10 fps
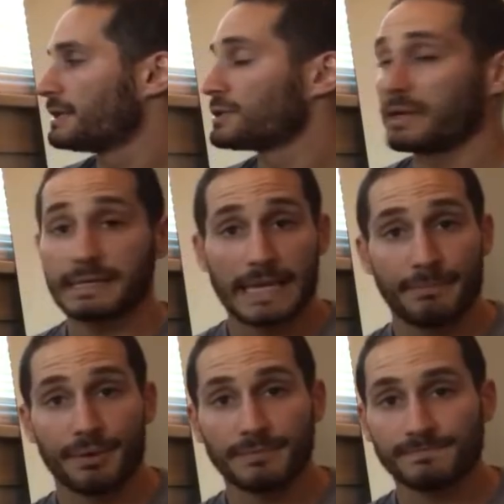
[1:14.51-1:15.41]
So an
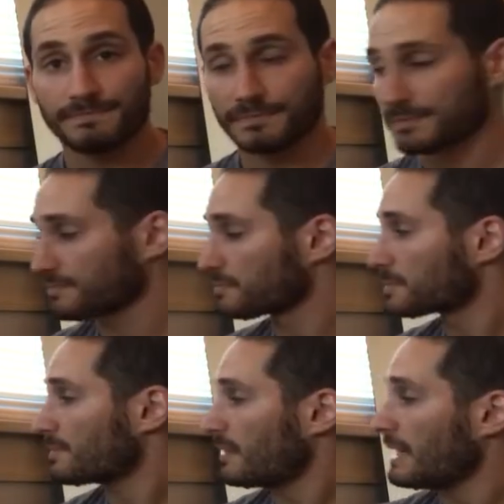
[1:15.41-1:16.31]
example
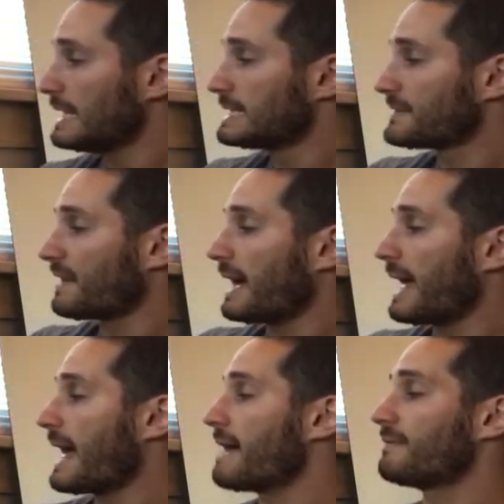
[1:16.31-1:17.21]
is if
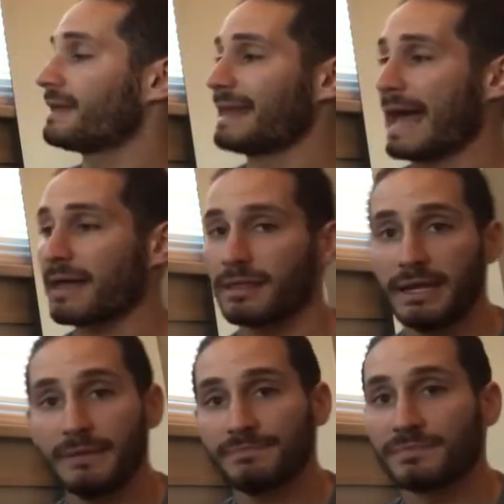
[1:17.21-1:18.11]
I have an
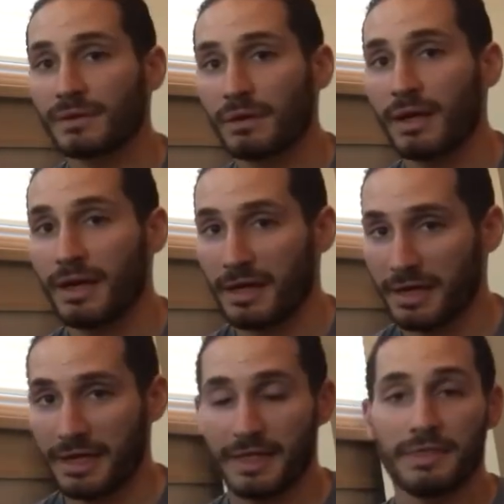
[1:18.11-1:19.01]
athlete
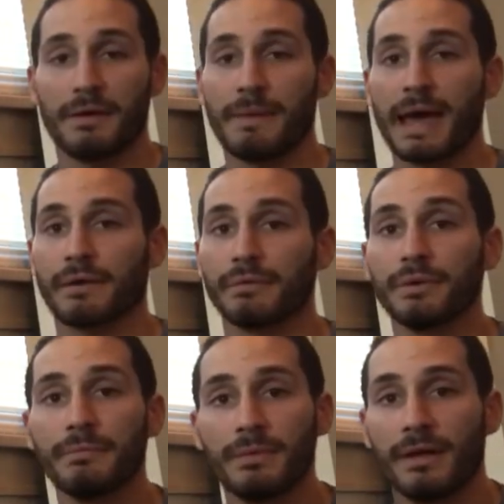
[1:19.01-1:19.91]
in the back
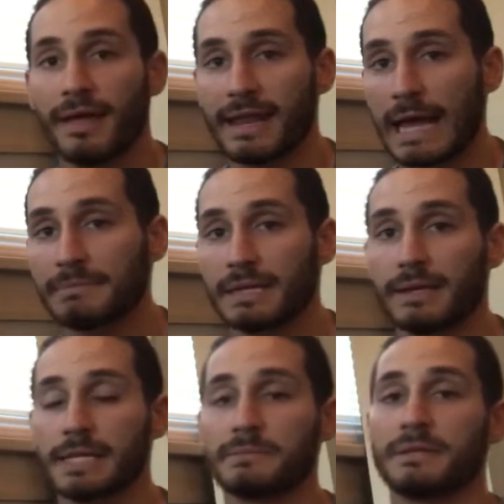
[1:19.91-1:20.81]
room and I'm
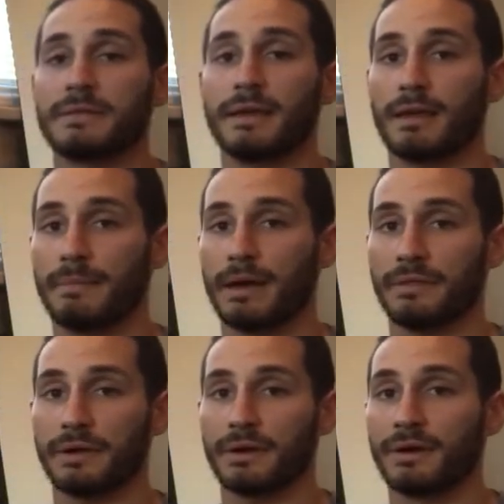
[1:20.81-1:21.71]
telling them to think
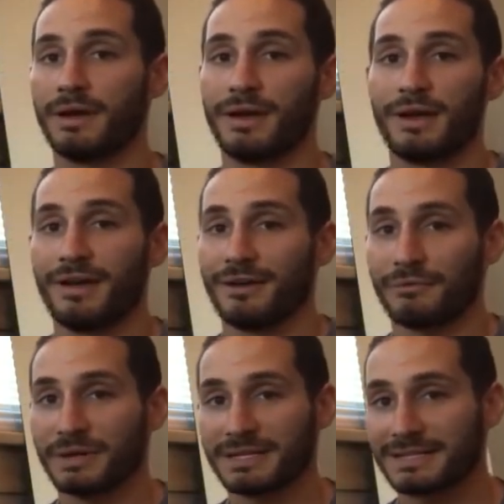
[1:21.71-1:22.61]
about their
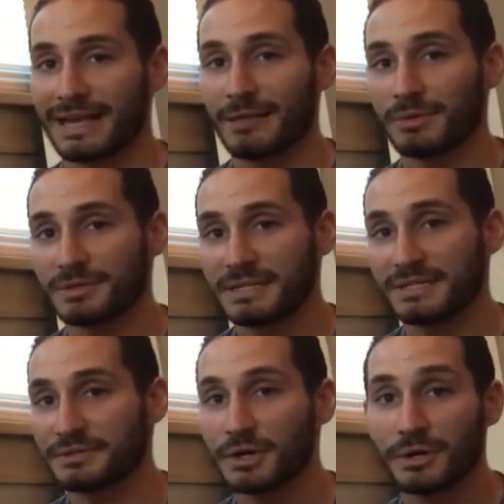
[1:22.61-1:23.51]
wrists, elbows,
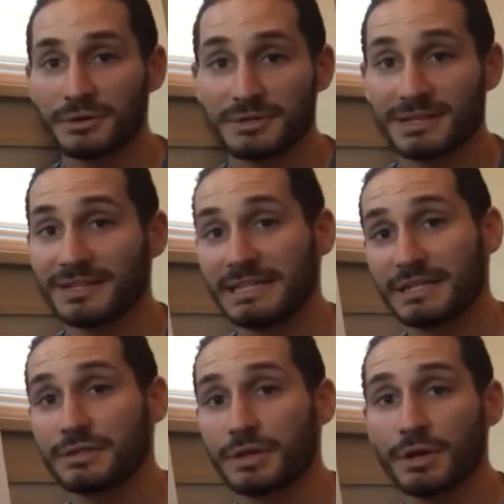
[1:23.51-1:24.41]
knees and toes,
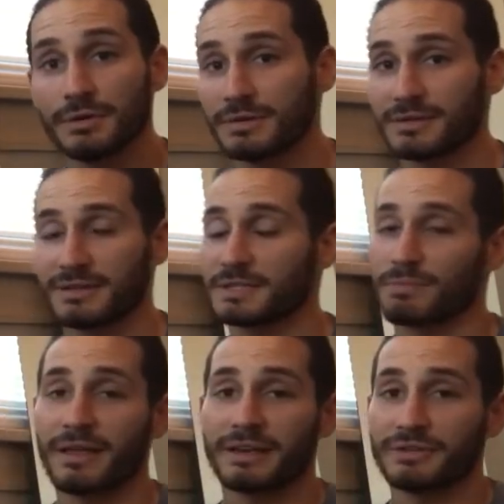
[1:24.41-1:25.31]
it's
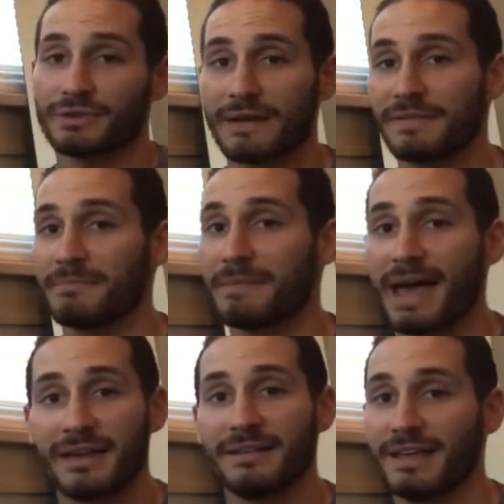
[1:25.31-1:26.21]
probably going to drive them
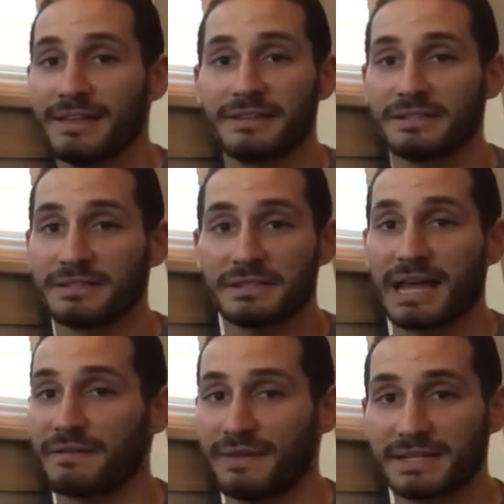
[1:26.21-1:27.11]
mad and it's
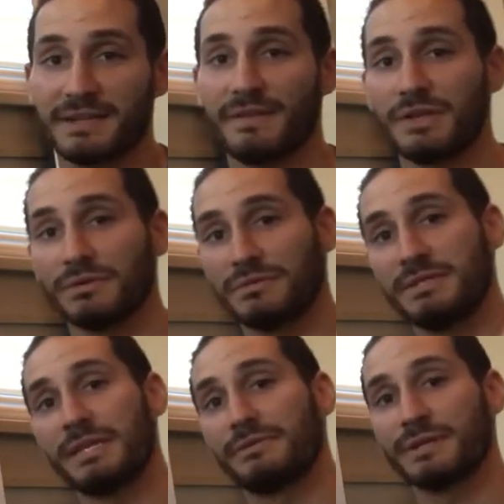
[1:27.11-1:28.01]
not effective and you'll
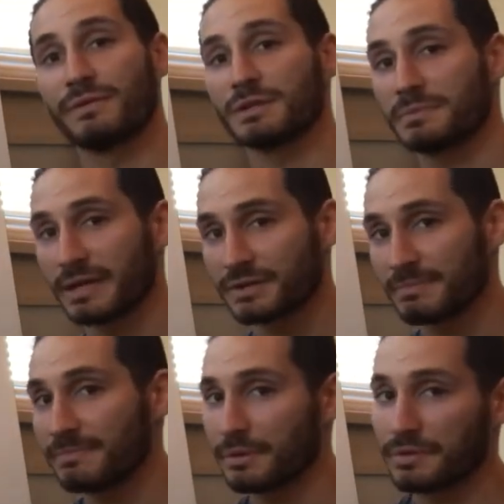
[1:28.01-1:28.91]
decrease force
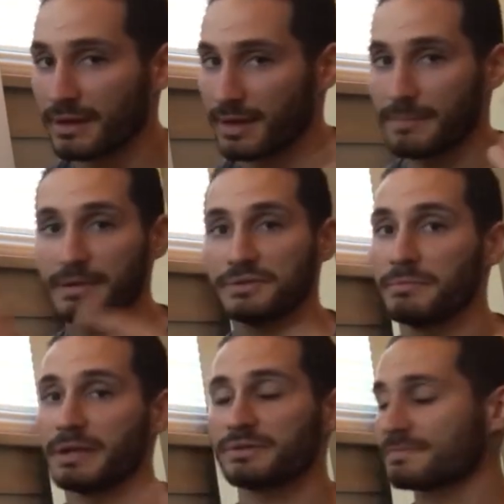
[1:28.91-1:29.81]
production. They're thinking about
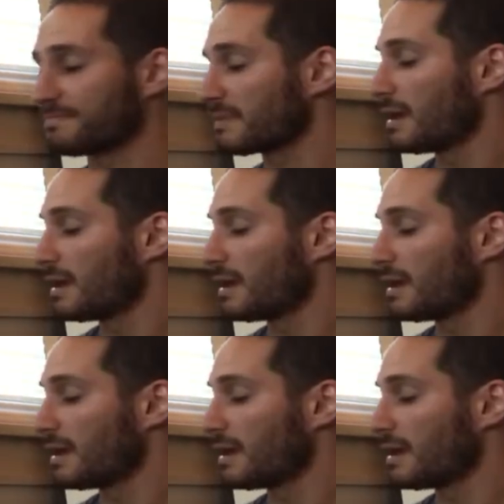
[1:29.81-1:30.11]
too much.